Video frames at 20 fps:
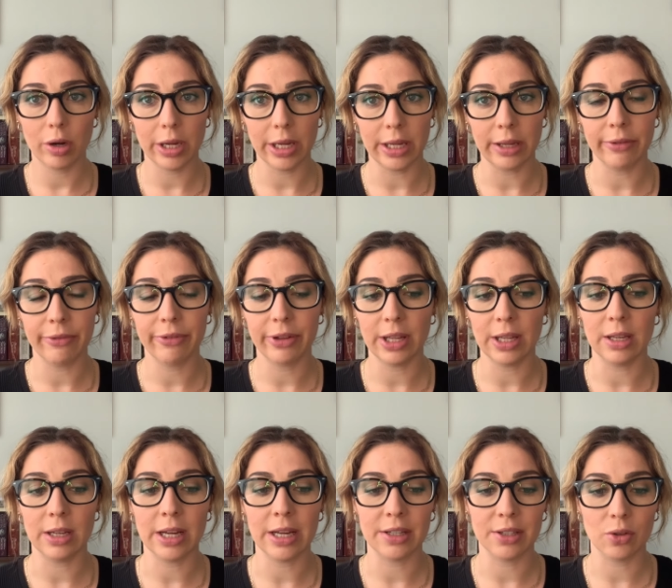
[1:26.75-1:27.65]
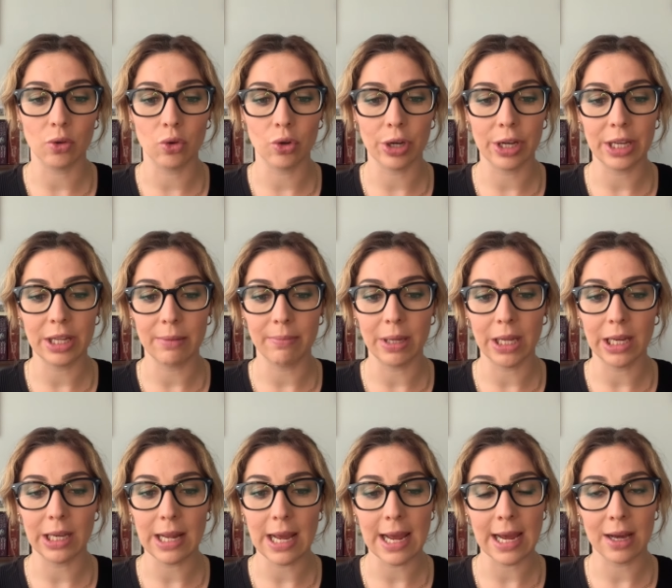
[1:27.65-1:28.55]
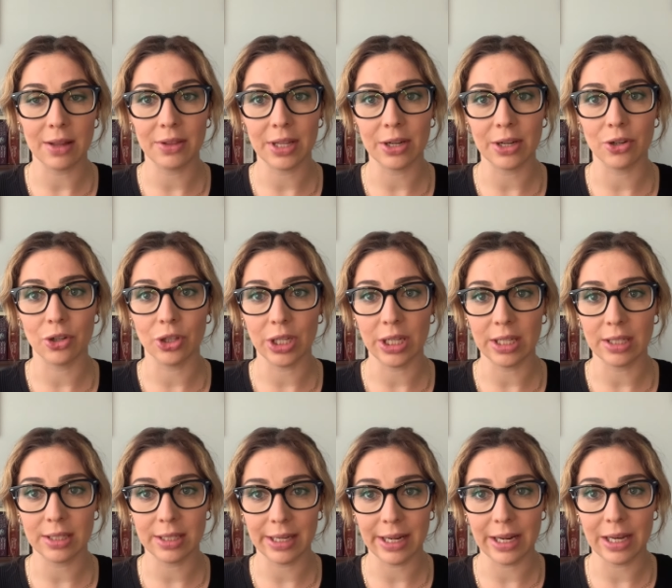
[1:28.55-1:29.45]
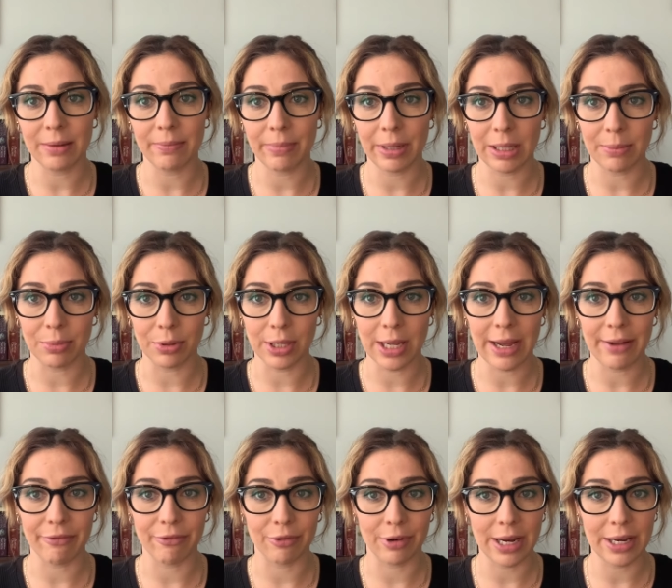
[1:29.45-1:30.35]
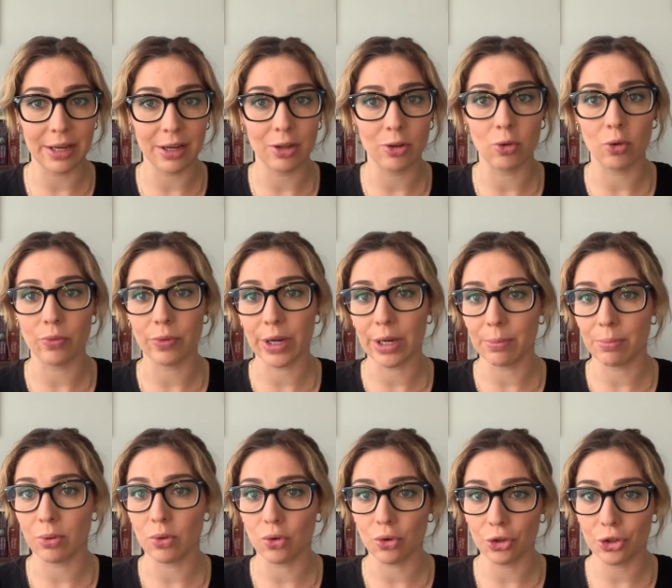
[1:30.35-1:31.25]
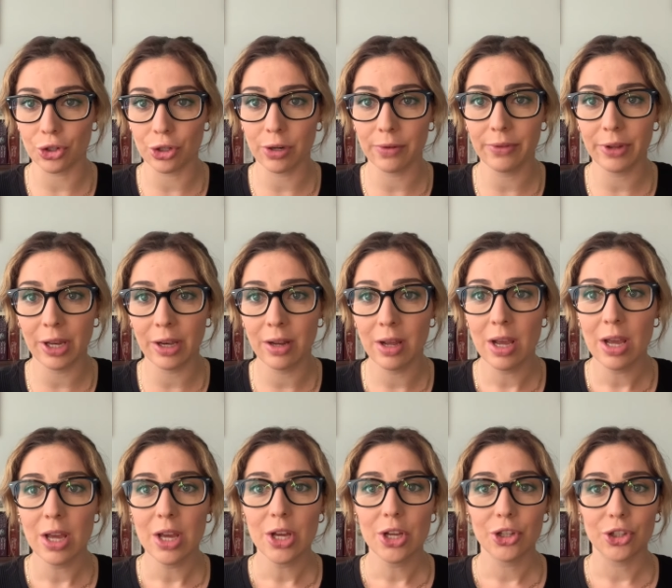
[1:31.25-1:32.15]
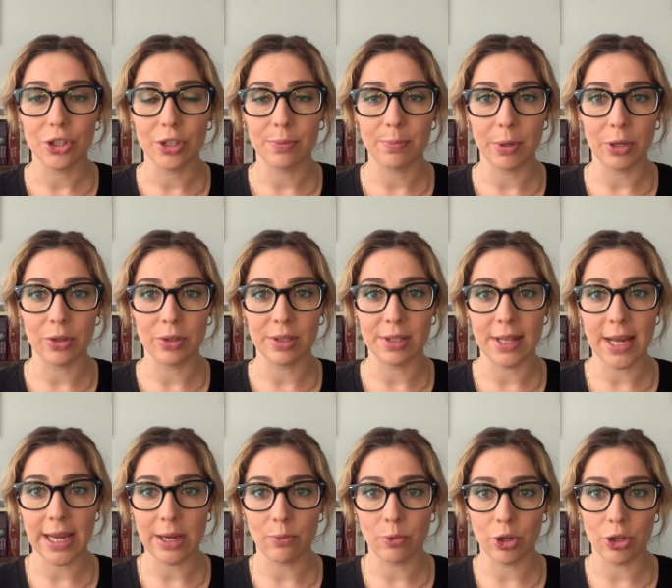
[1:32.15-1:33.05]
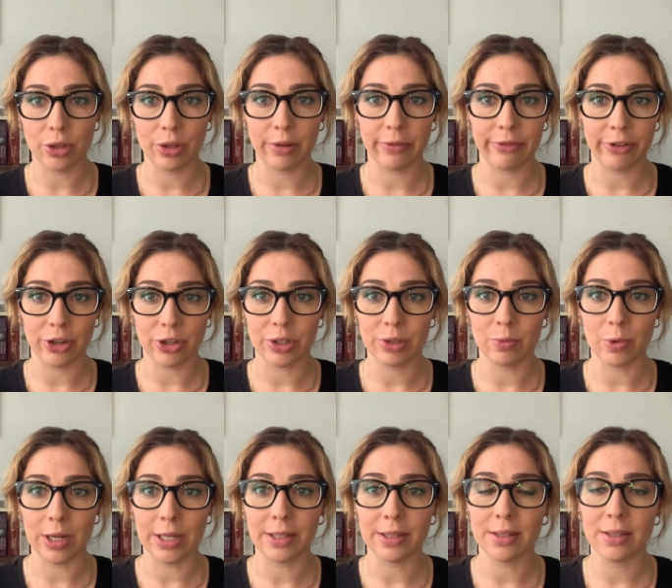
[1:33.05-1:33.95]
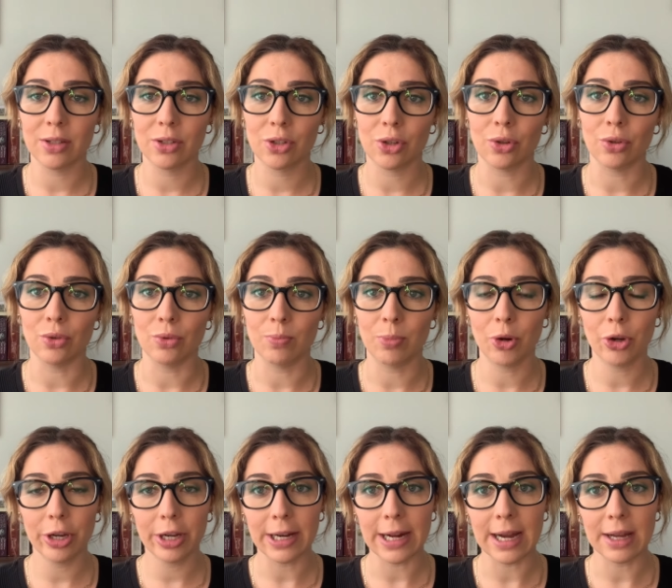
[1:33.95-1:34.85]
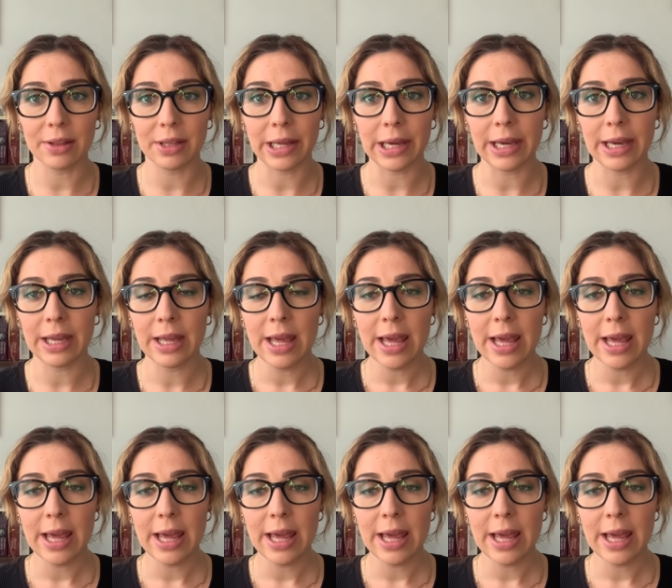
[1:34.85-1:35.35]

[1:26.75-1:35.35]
if it has already been out there on the internet and people have read it or read a portion of it just because they weren't the first ones to put it out there